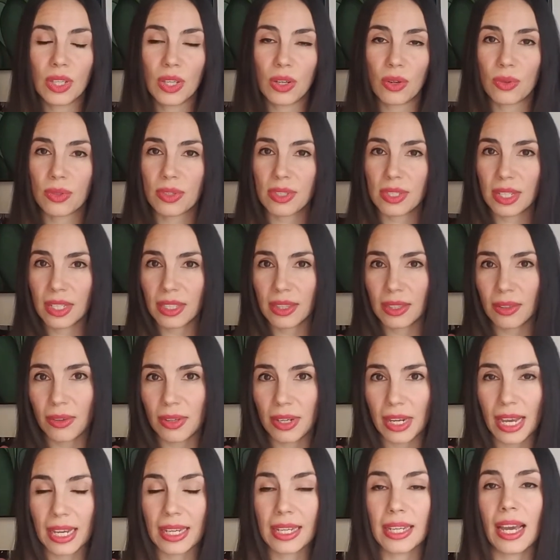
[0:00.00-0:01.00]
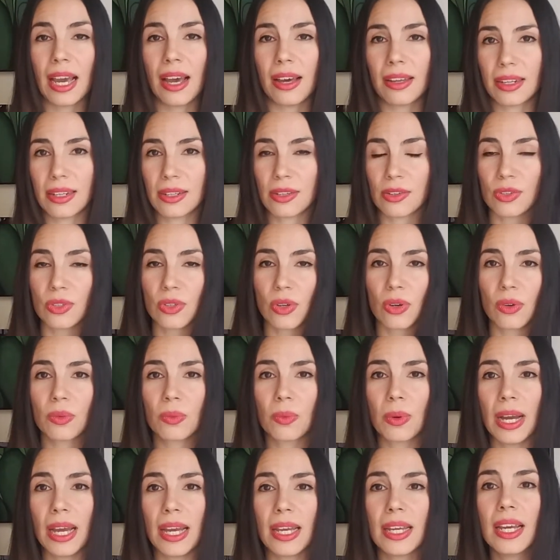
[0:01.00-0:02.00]
stick their neck out in a certain
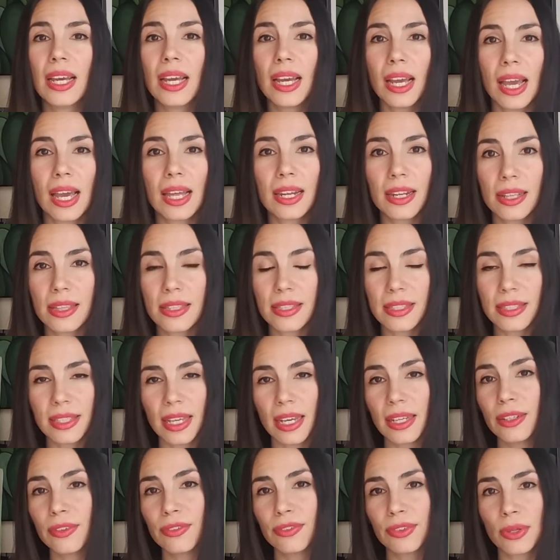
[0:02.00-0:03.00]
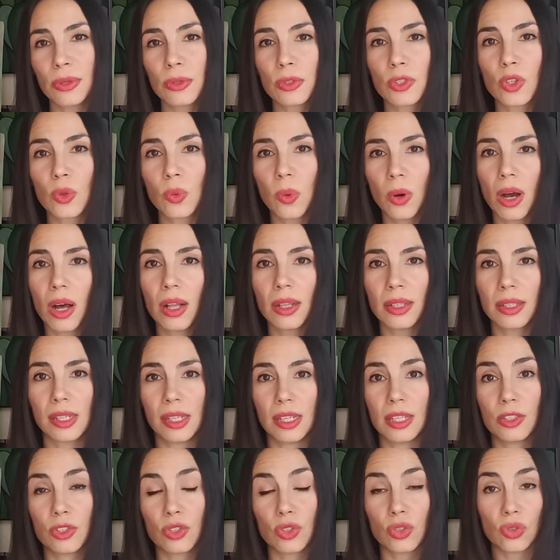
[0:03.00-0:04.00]
way. And instead of those
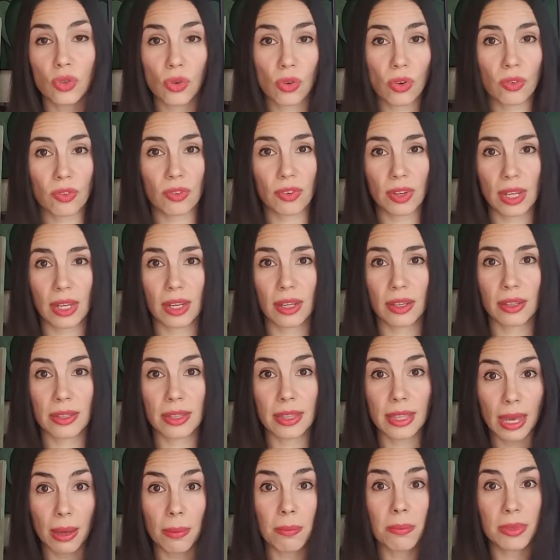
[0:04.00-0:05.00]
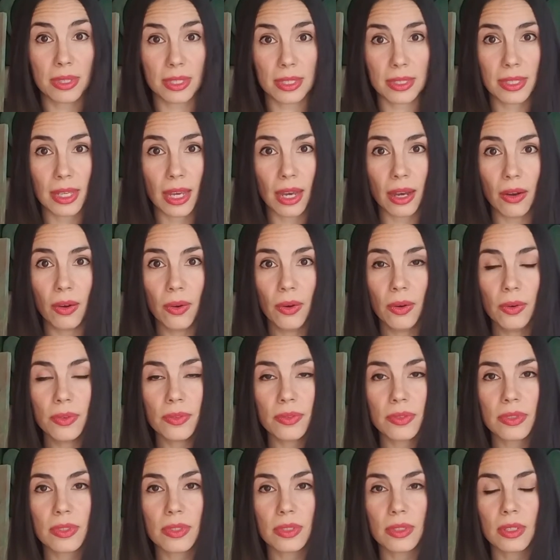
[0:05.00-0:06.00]
qualities serving
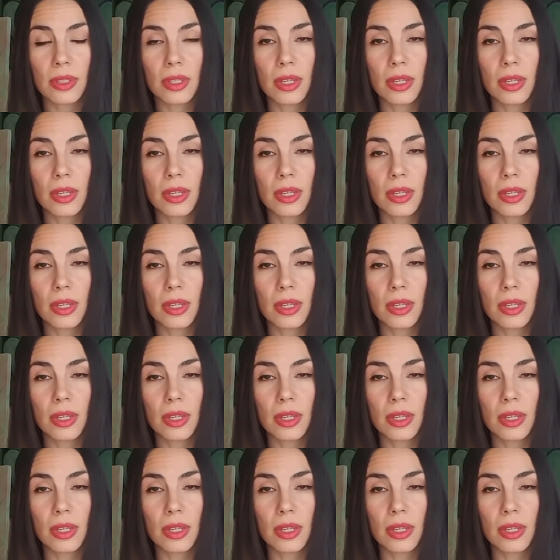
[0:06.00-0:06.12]
themselves,